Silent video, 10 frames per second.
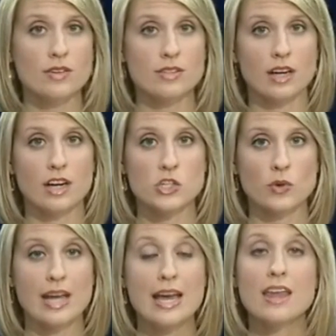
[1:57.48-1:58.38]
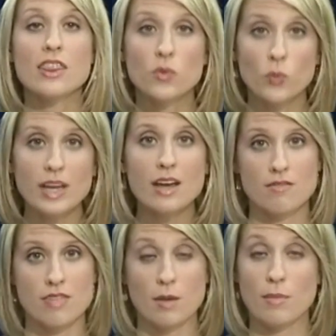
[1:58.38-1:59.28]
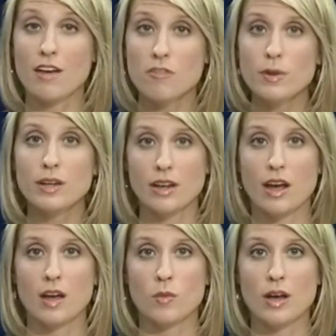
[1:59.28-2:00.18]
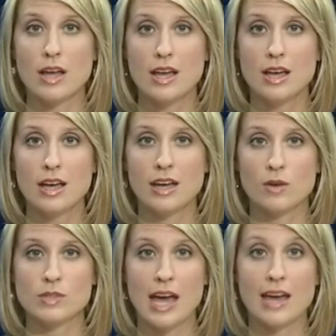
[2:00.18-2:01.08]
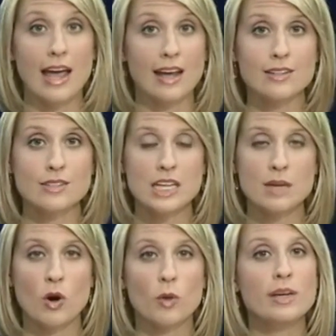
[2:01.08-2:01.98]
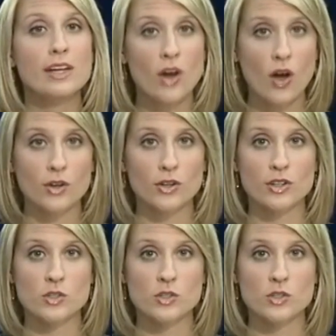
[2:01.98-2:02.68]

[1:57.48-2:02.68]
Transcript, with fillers: the country. Three of them have been in Iowa. And now Tad and his team are being honored as